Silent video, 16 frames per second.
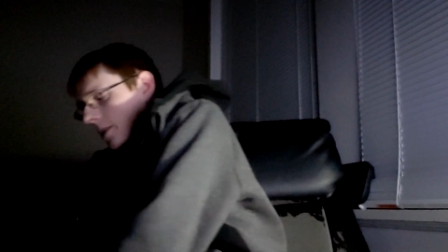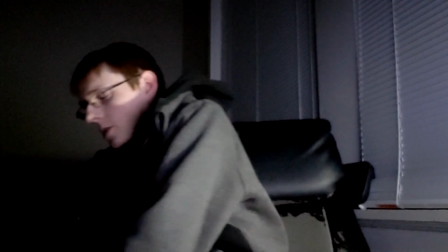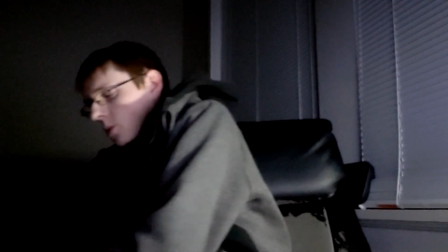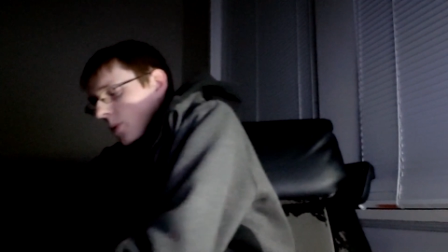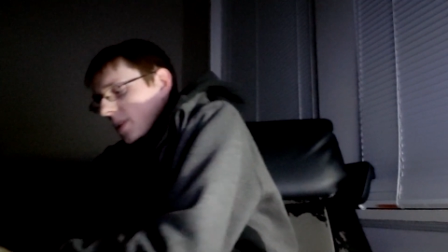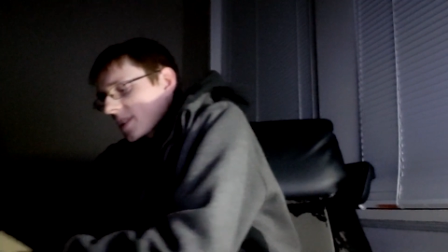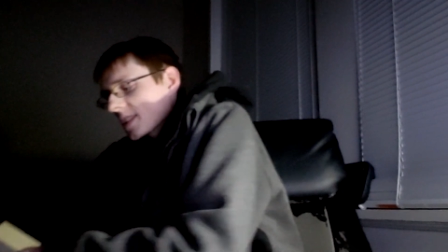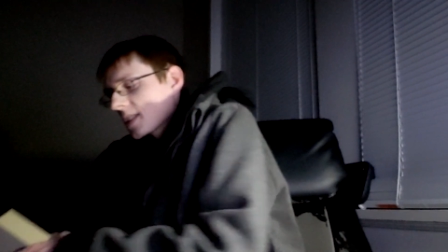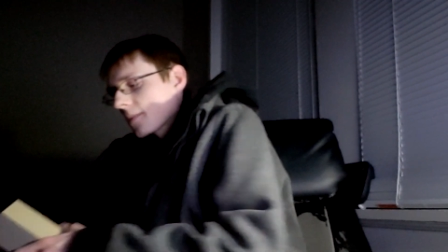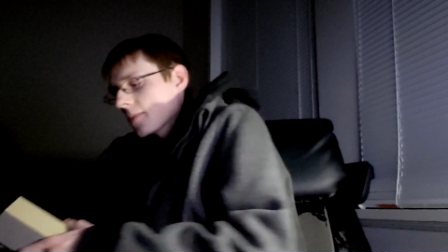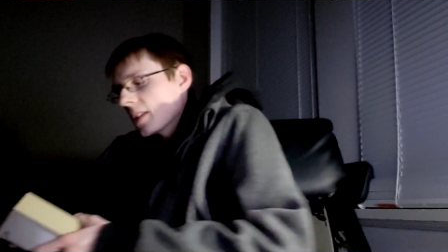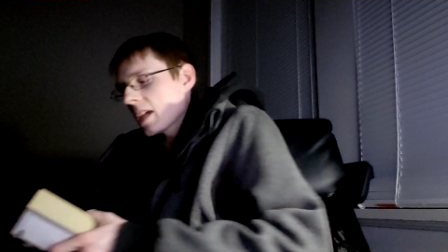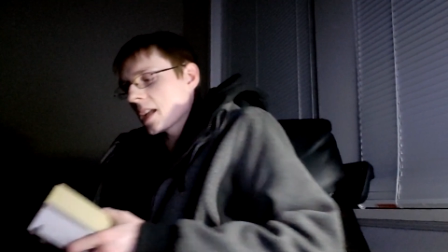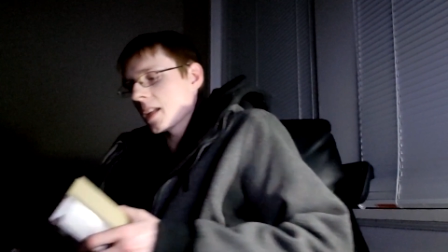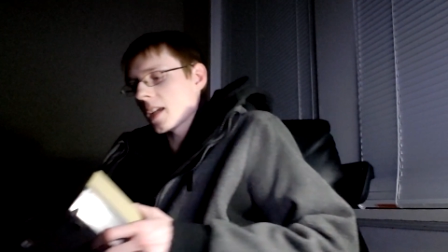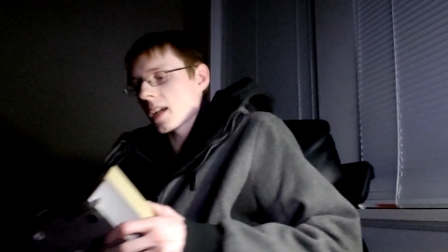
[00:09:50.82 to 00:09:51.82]
choices of the
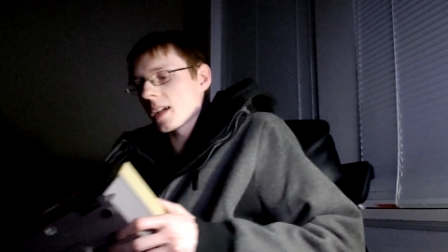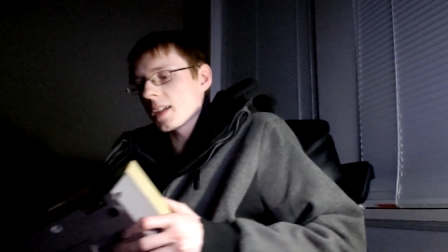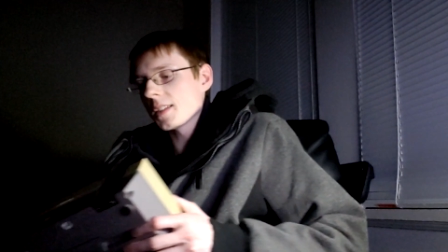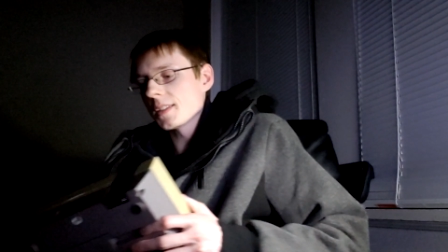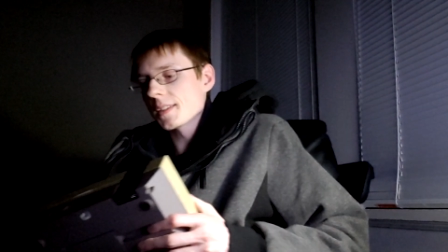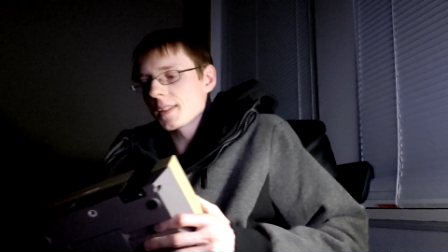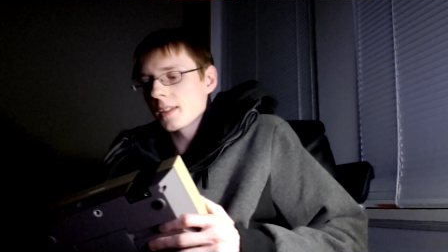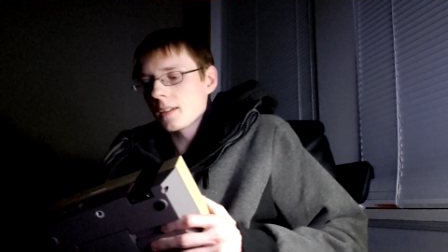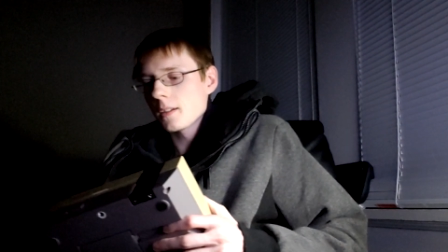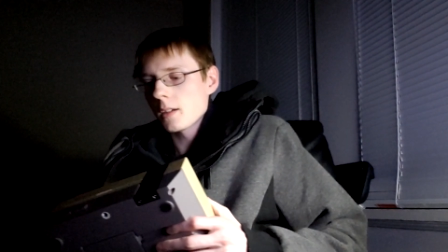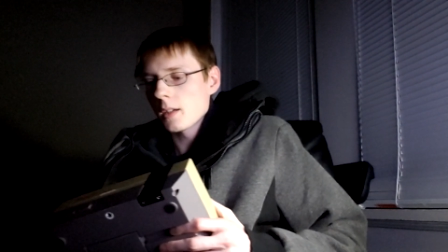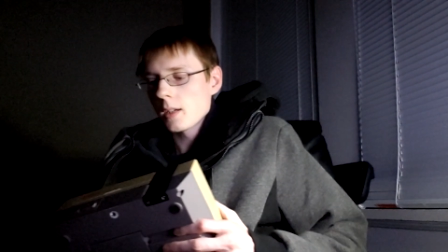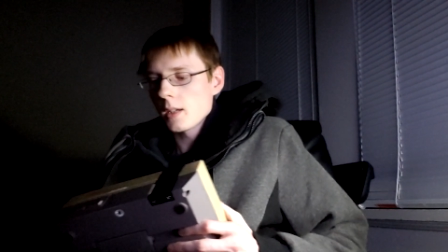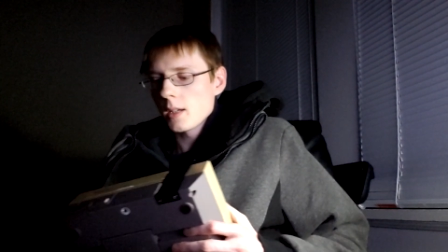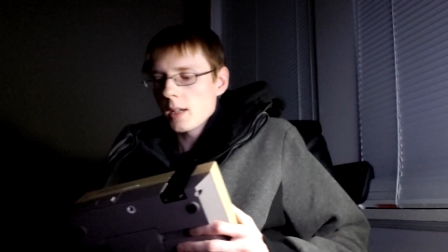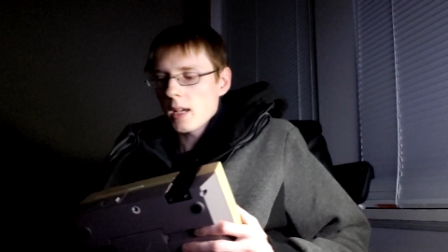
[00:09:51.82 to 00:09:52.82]
NES.
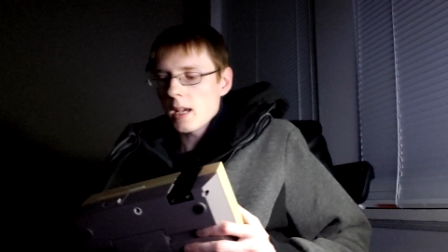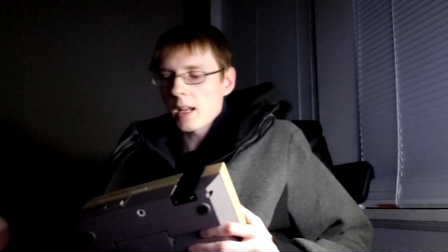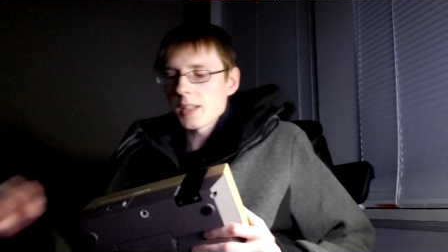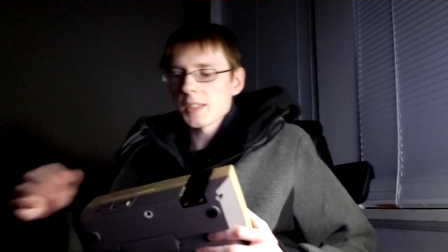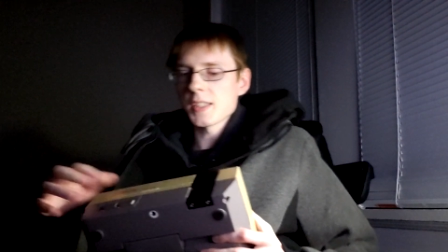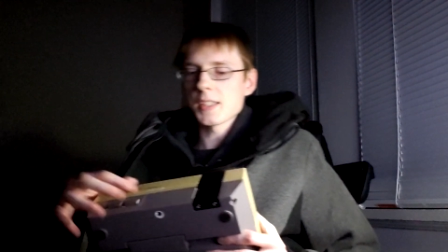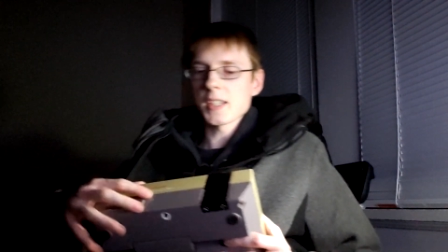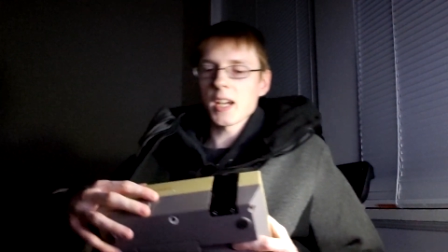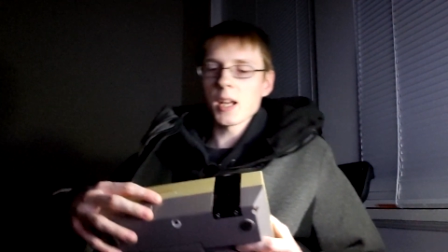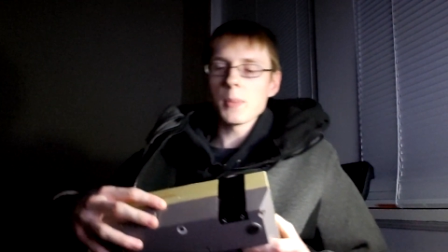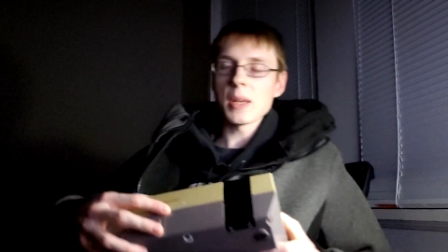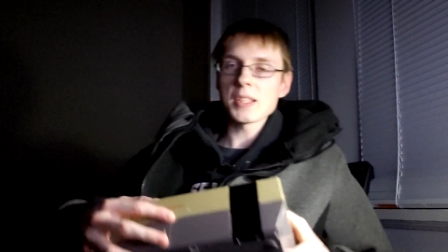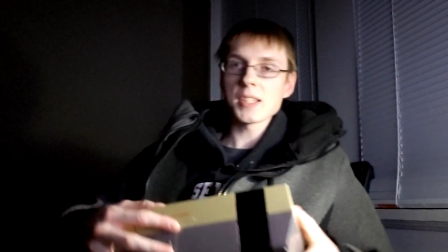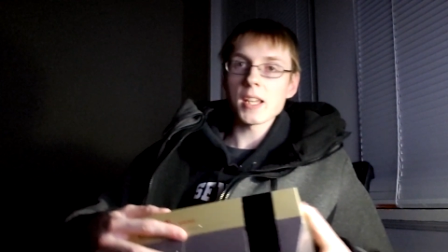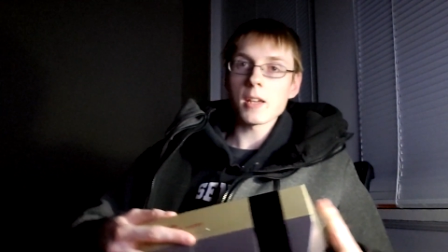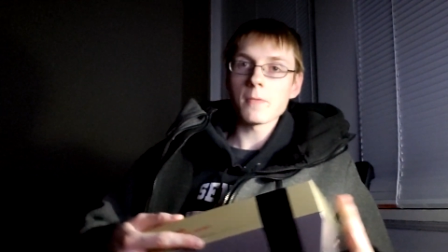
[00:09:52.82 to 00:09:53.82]
It is designed
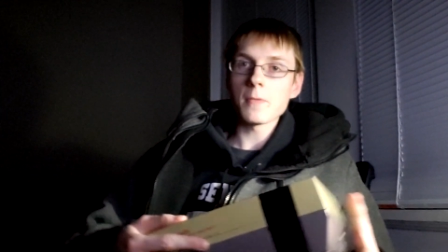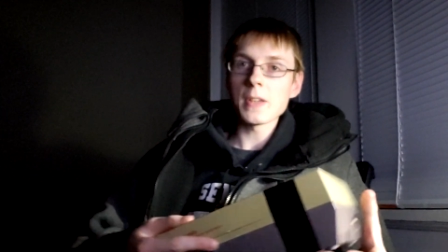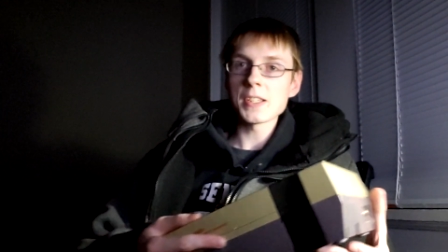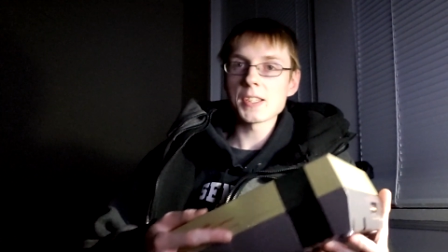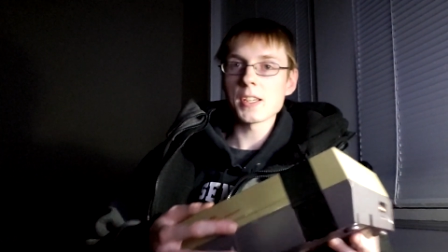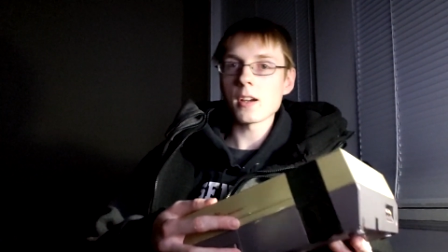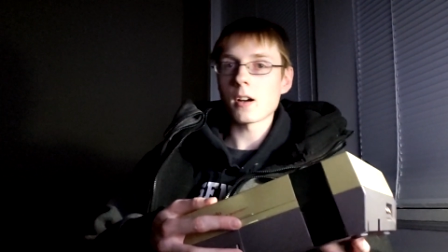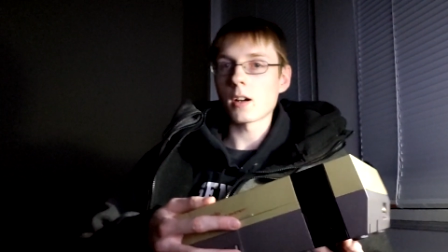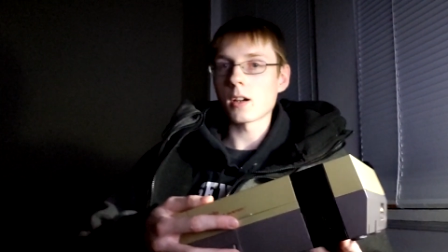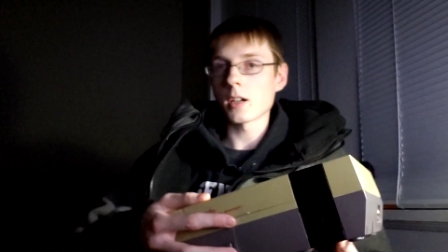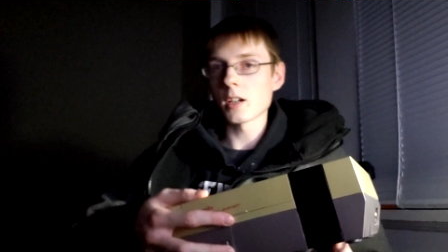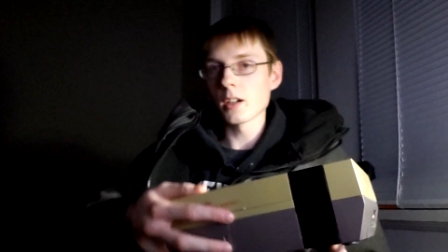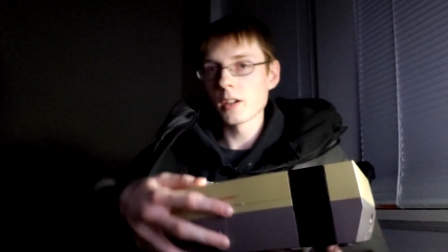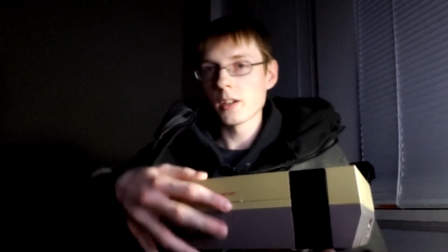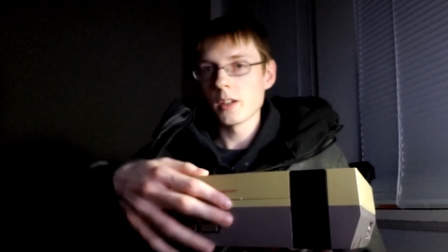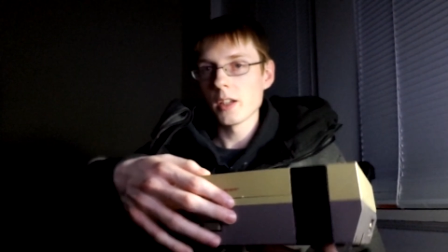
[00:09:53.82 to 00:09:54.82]
basically like a VCR.